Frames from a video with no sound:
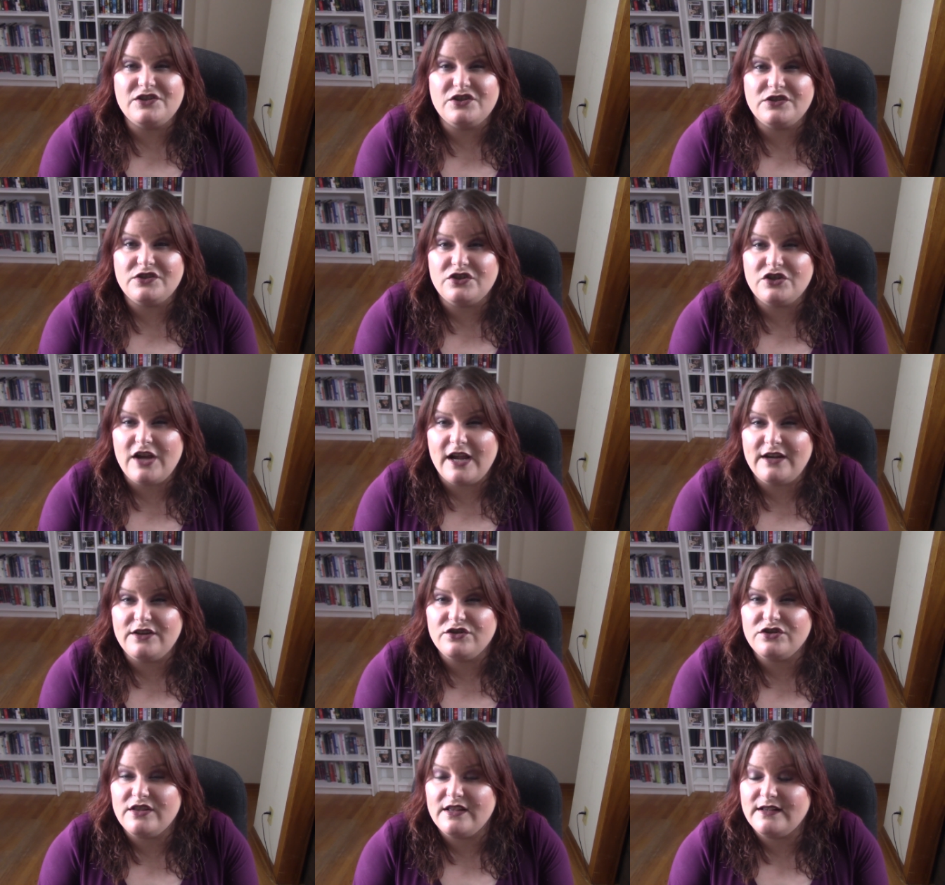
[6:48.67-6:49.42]
just
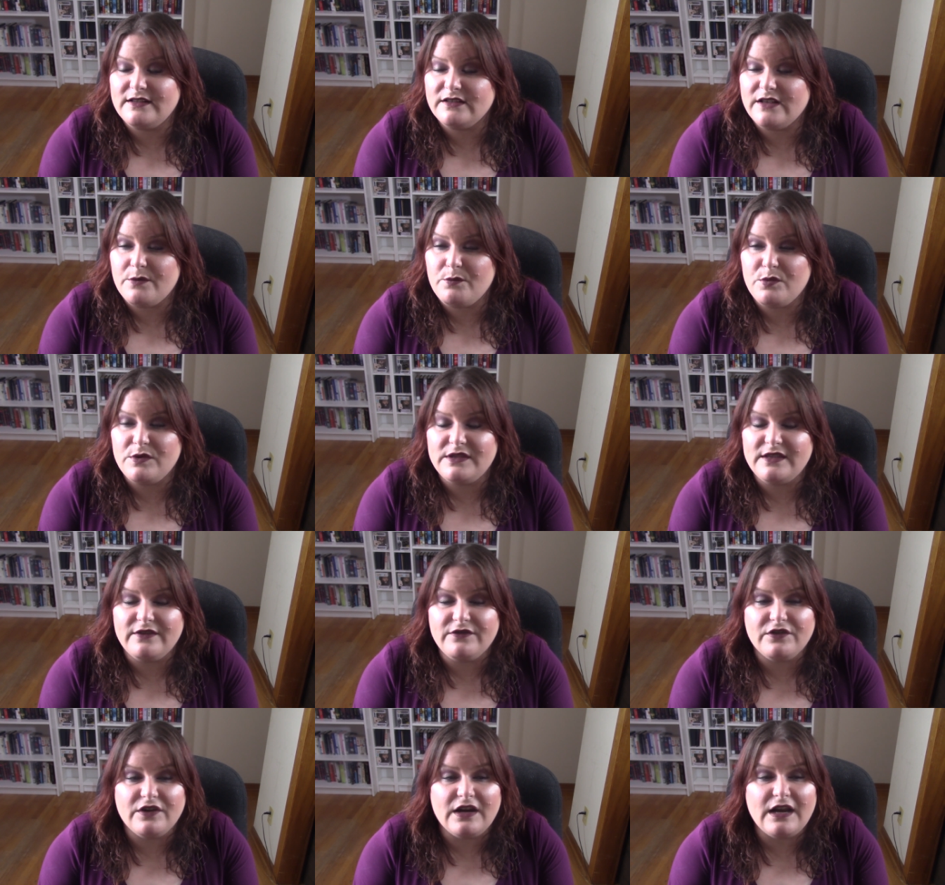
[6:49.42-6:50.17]
change things up with
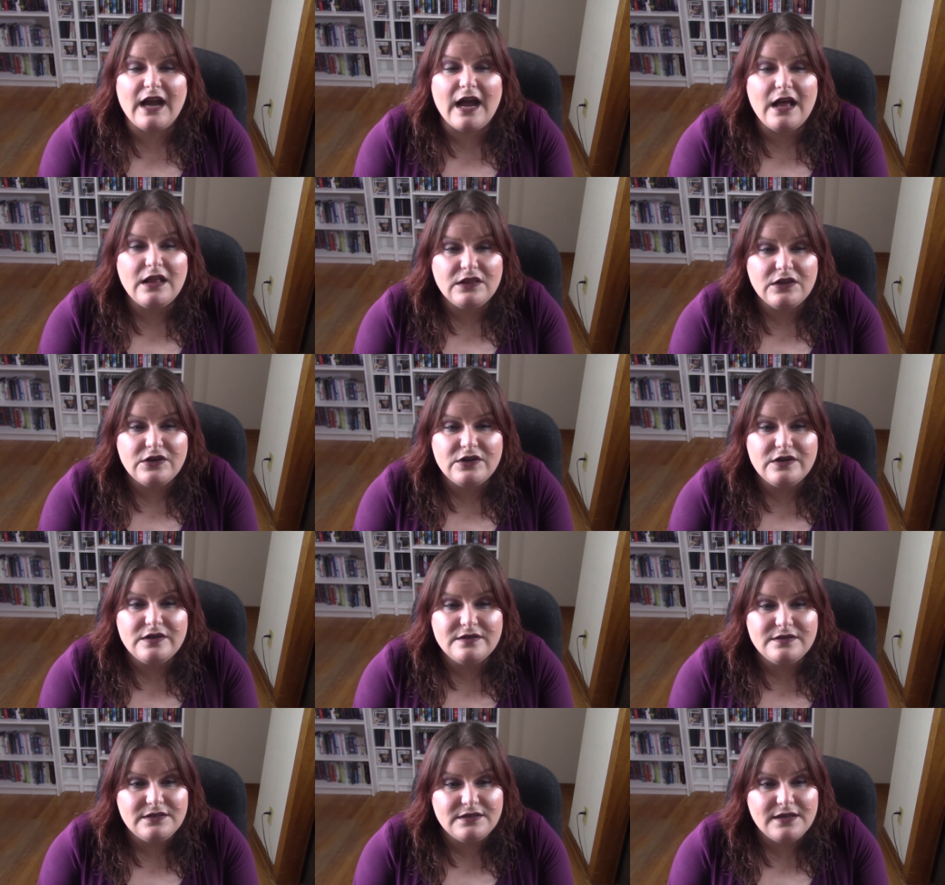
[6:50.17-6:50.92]
different
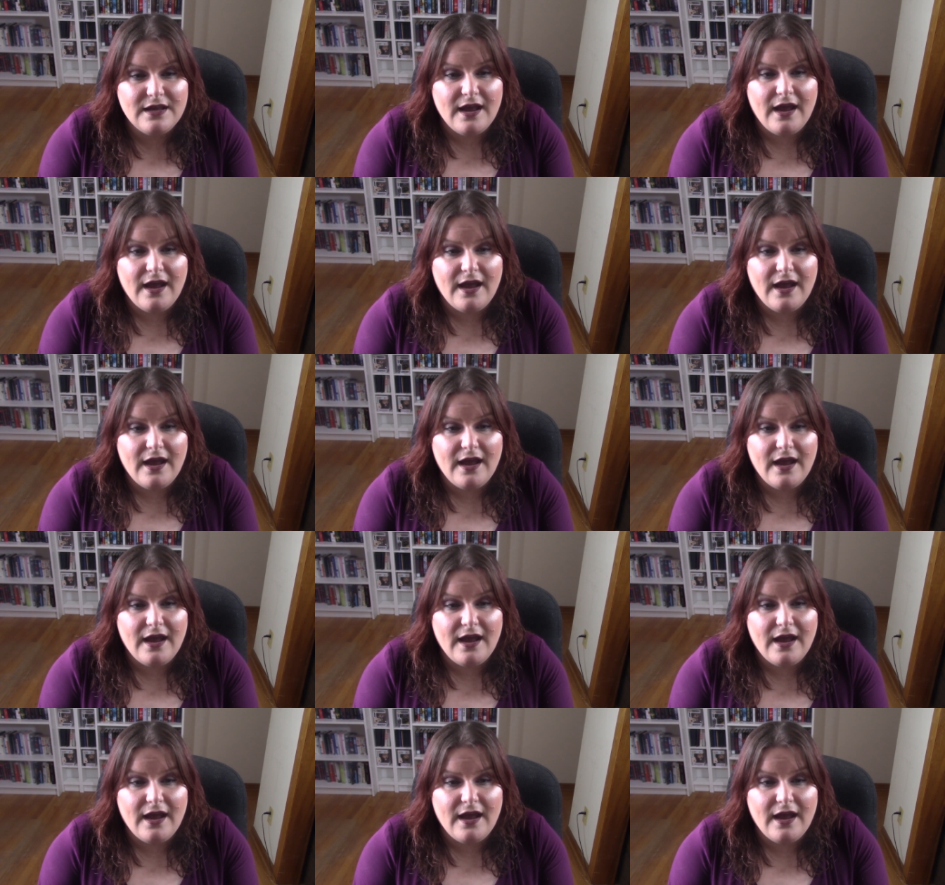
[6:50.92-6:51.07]
colors